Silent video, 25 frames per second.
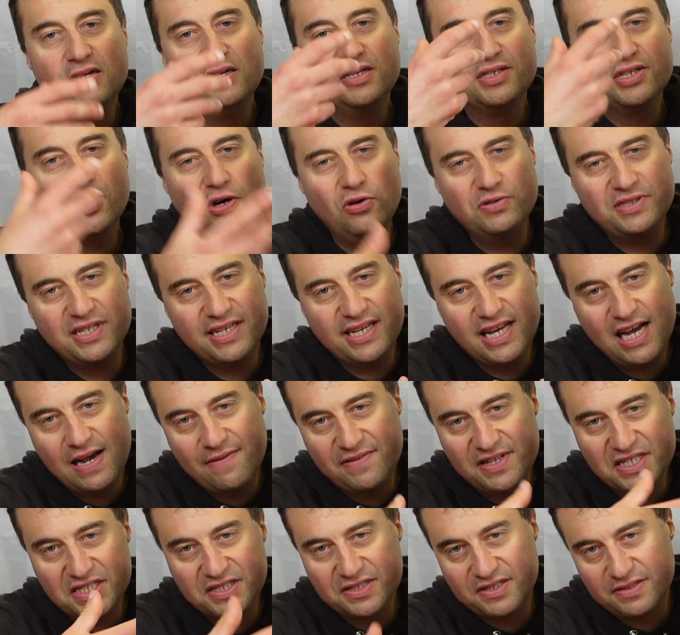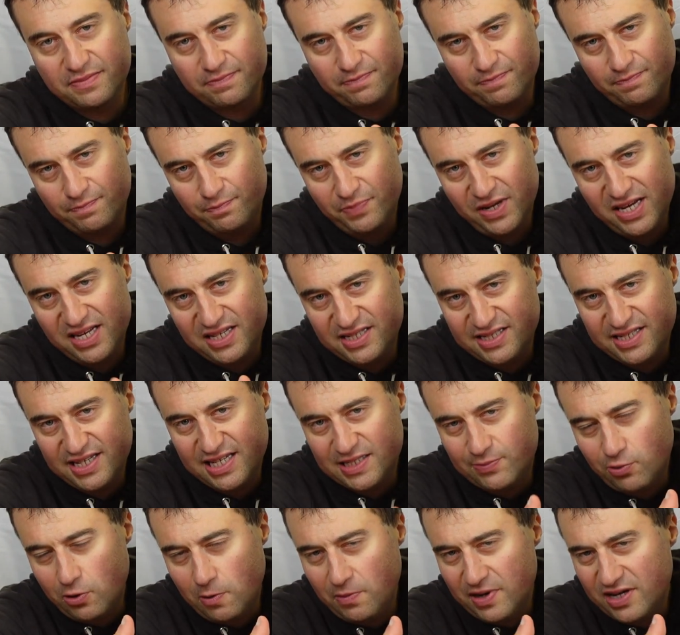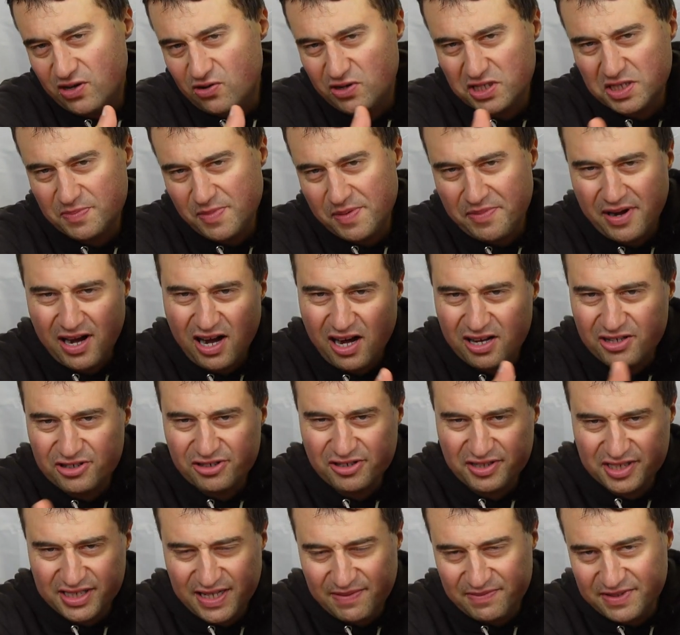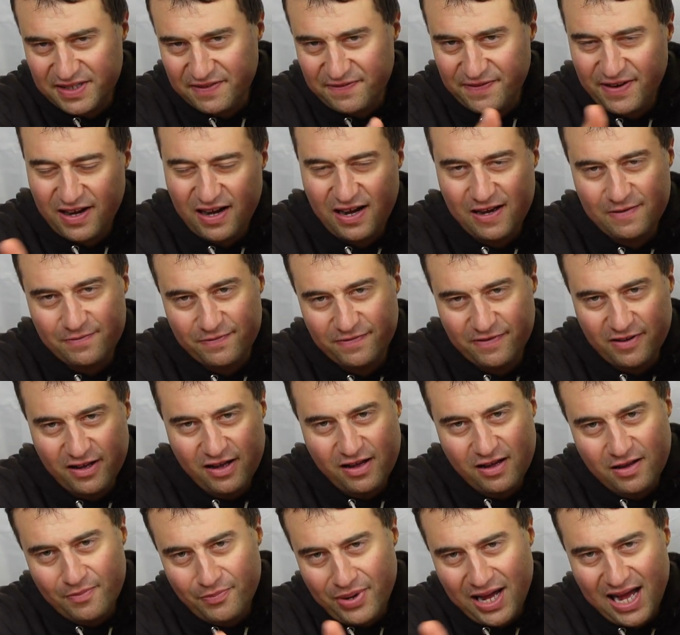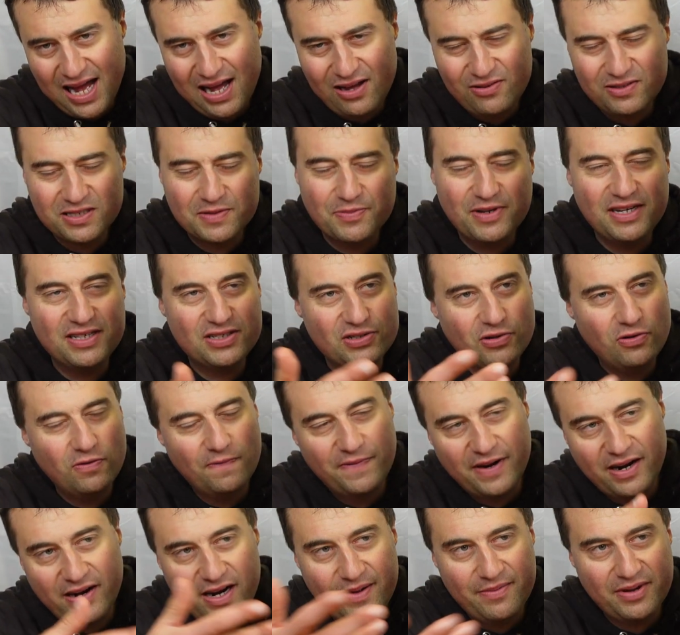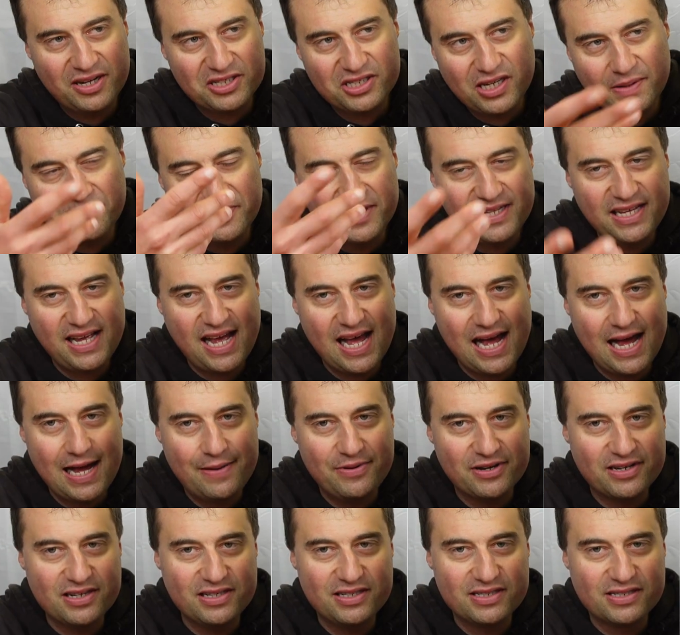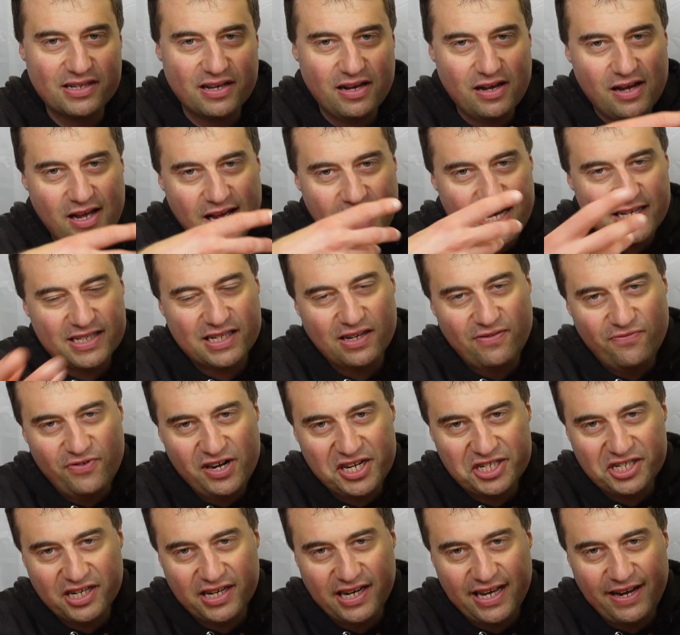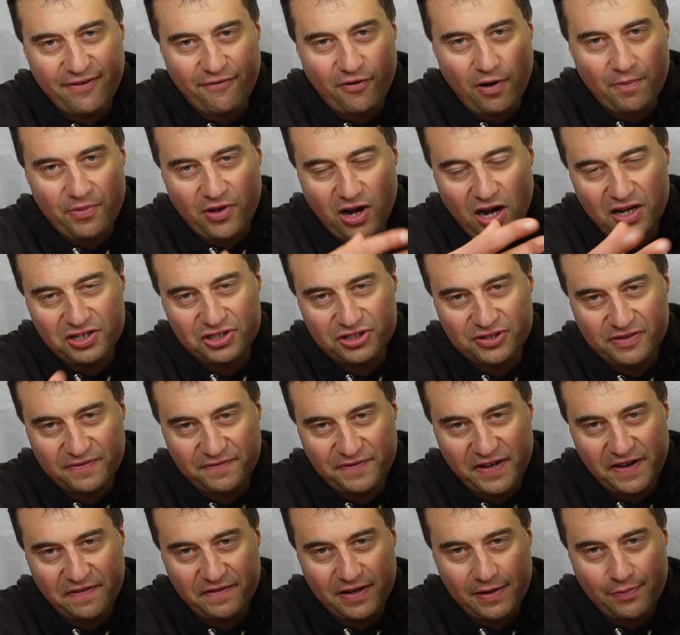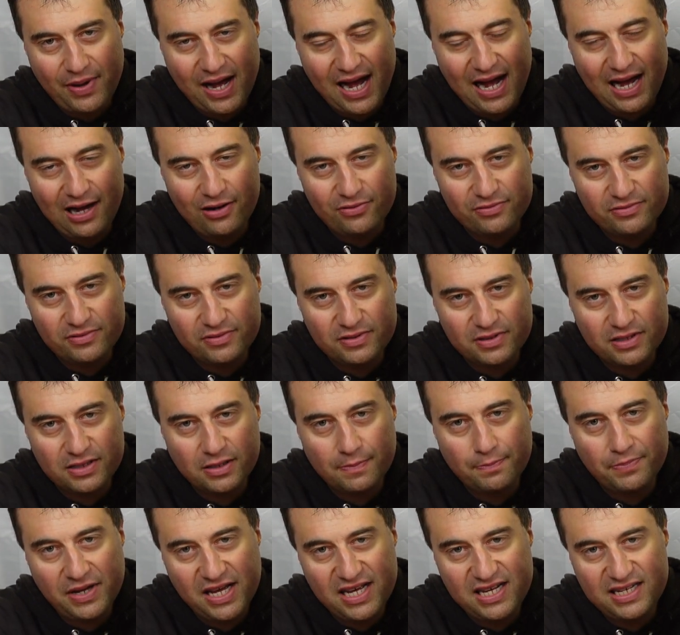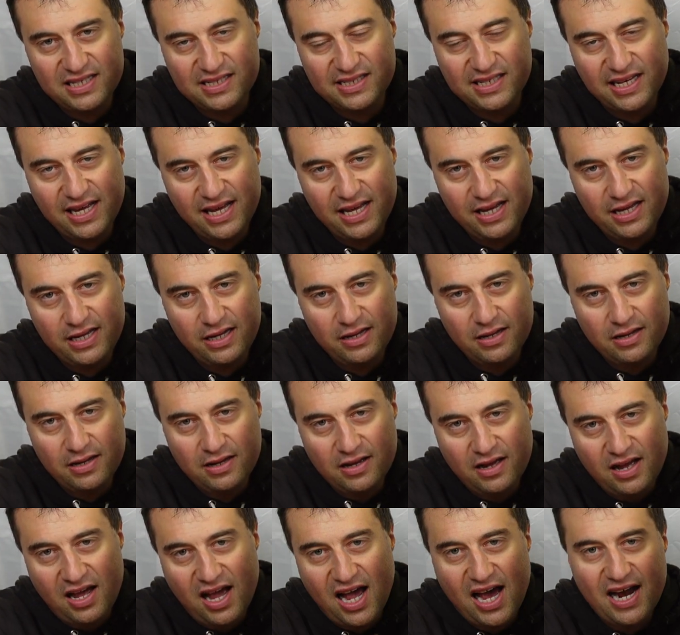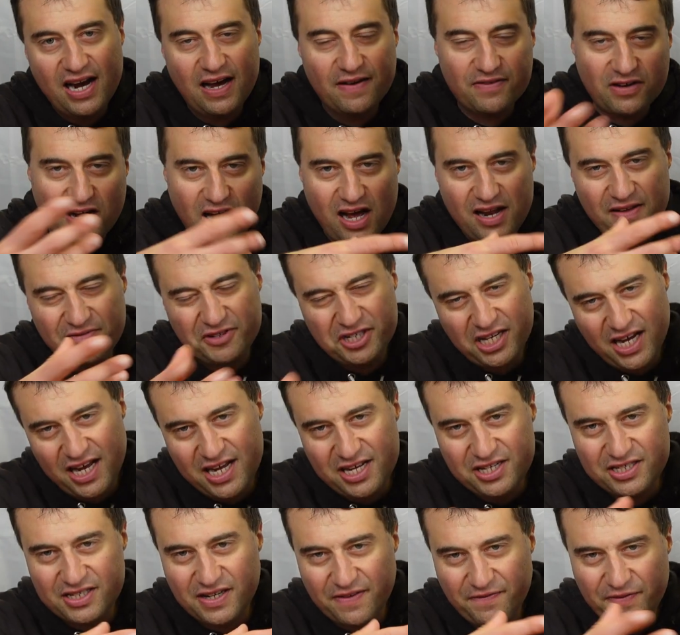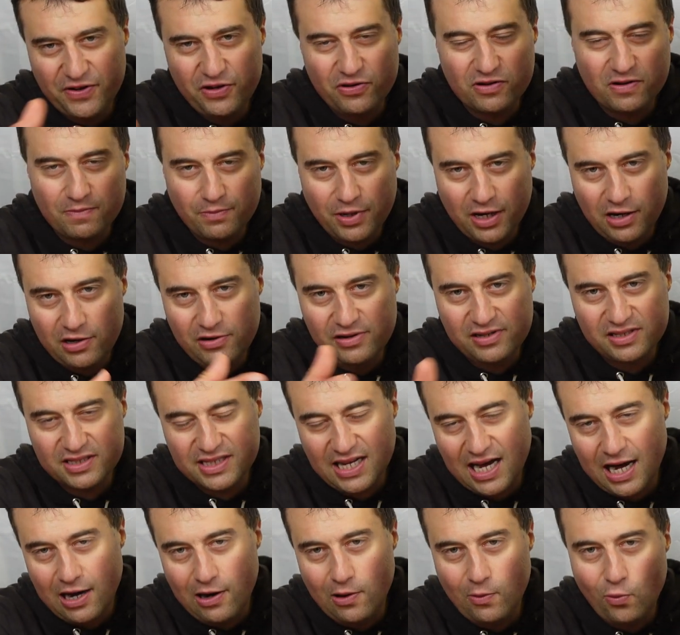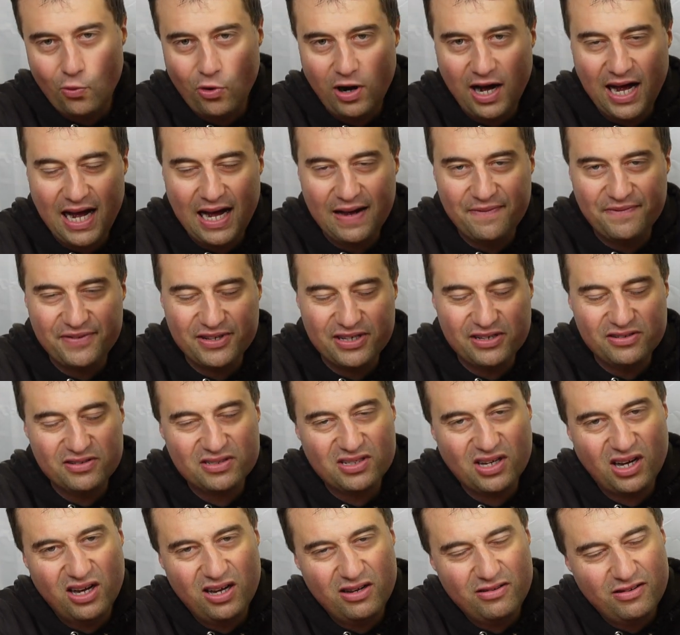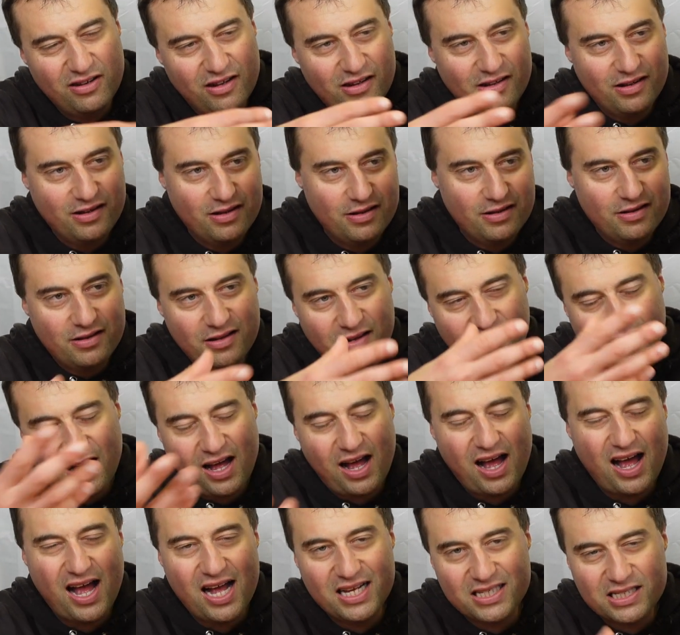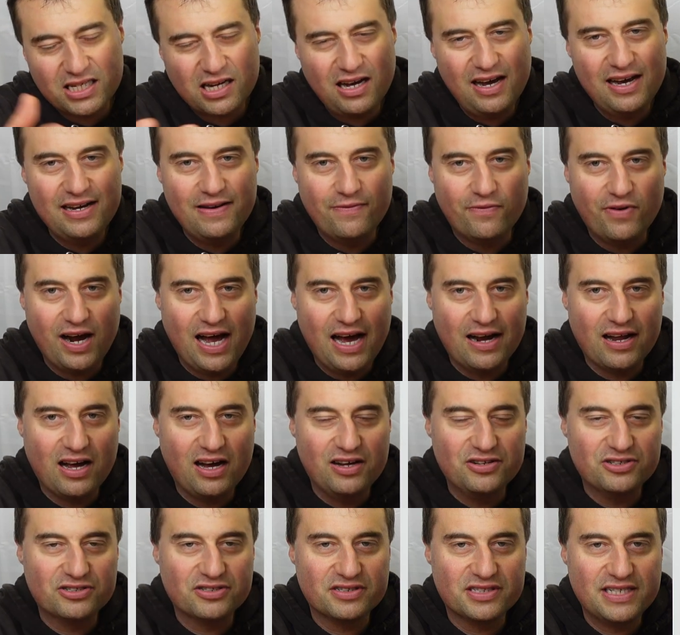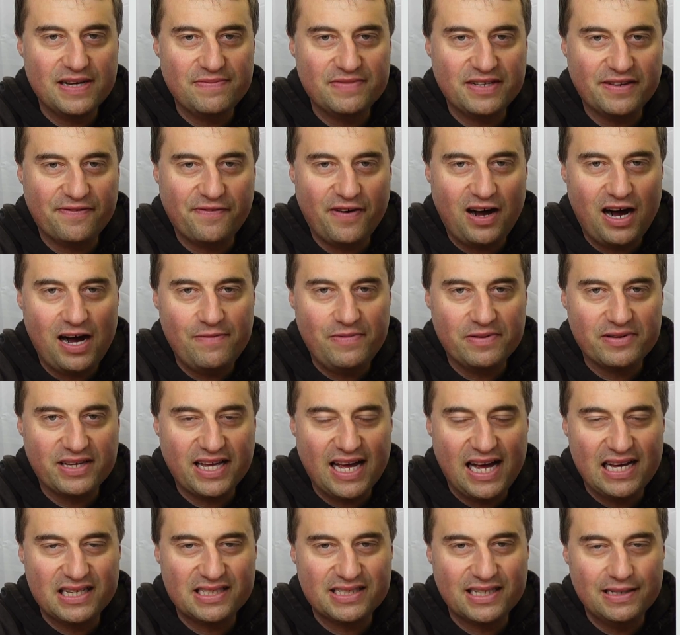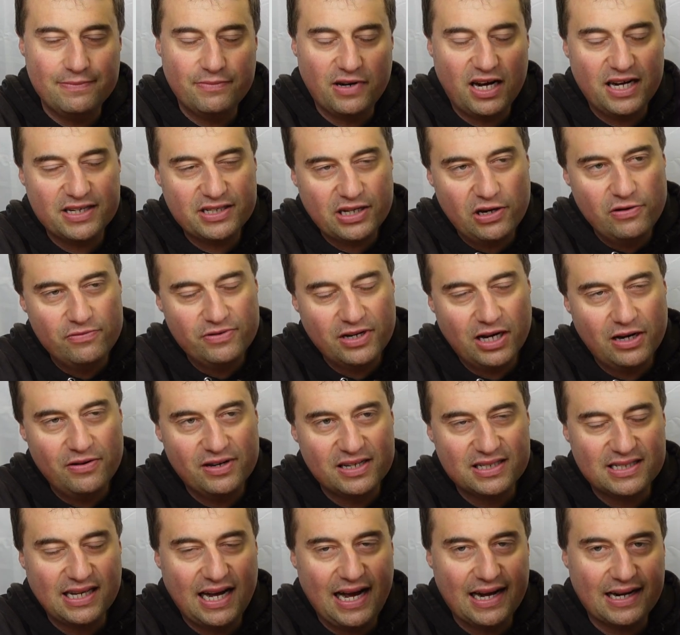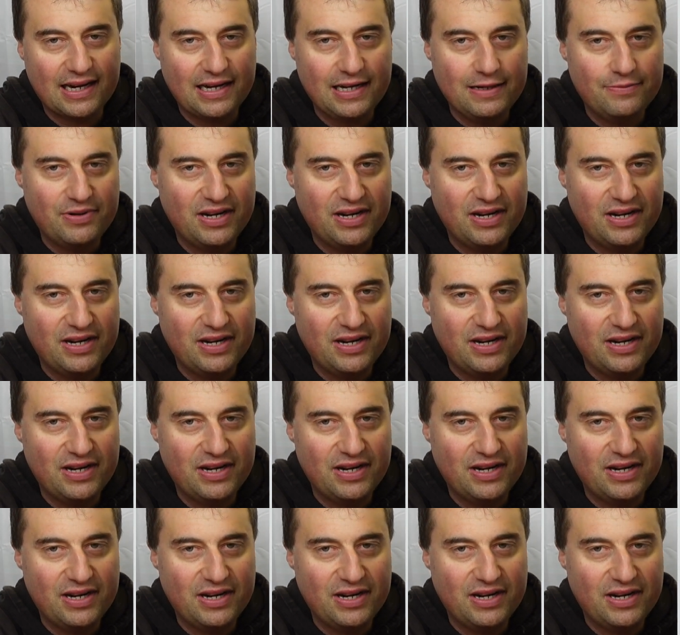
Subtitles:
So altogether this PC has probably cost me about £175, but it's all very much up in the air because it's originally from the £150 PC, and I've kind of changed a few components out and what have you. So it's kind of around 175, I'm guessing, but I don't know exactly.